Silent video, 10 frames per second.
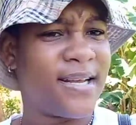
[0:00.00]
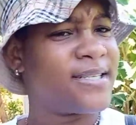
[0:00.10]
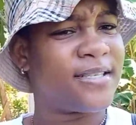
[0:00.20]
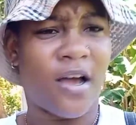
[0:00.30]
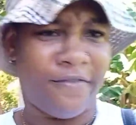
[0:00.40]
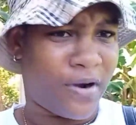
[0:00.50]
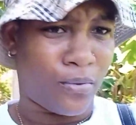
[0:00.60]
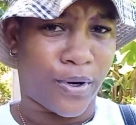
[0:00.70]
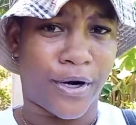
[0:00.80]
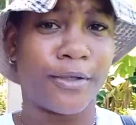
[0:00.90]
it's not gonna
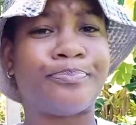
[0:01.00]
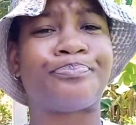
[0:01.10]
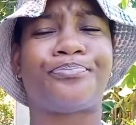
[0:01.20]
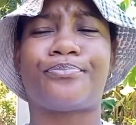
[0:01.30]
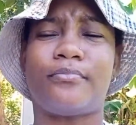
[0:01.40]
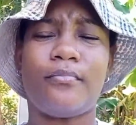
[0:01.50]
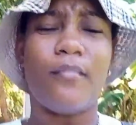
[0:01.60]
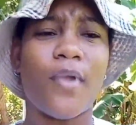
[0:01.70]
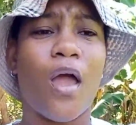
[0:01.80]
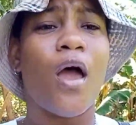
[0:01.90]
work
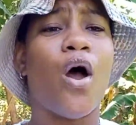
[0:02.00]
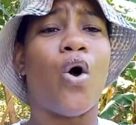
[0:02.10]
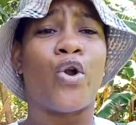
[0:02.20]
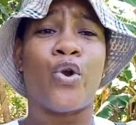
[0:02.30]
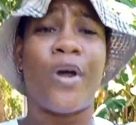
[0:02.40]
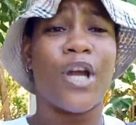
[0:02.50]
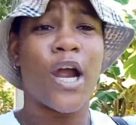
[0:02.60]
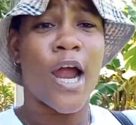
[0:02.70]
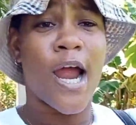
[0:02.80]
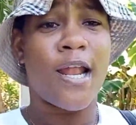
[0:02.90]
we don't know the
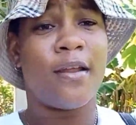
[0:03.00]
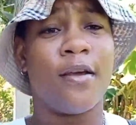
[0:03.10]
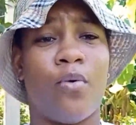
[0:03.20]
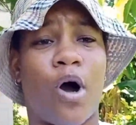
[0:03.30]
girl we're